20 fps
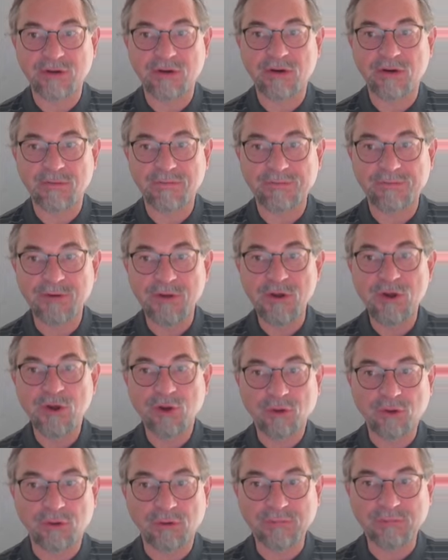of
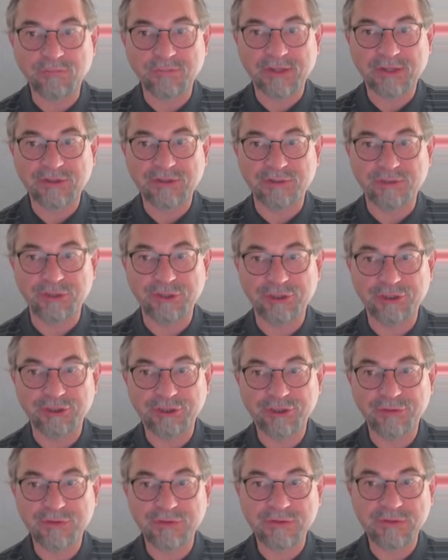convex
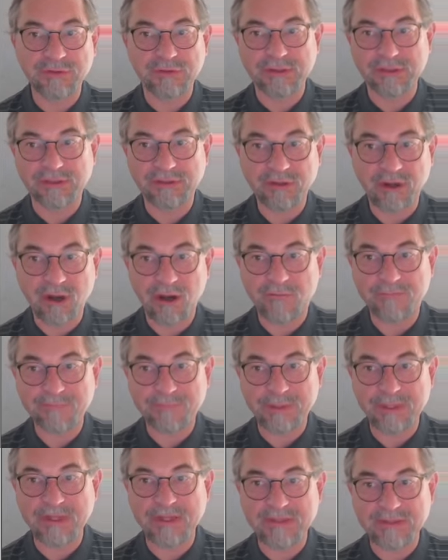regions, these half
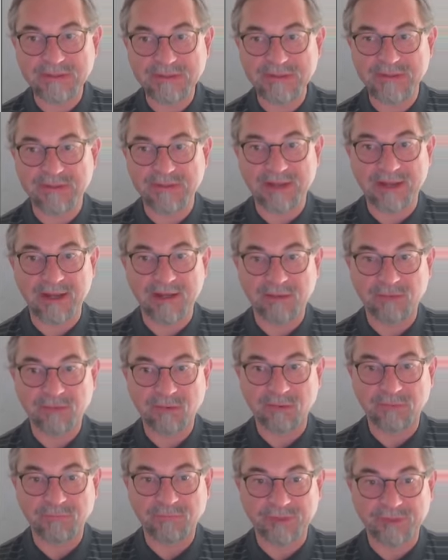planes is again
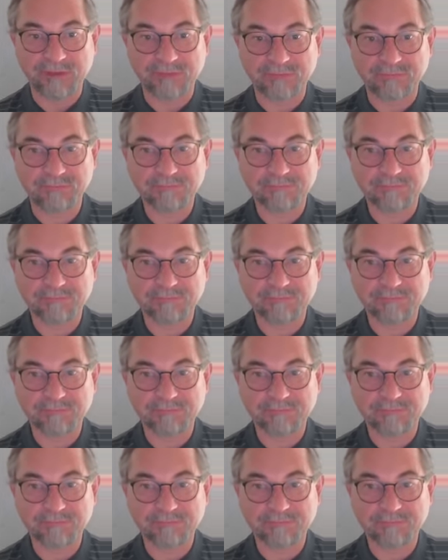convex.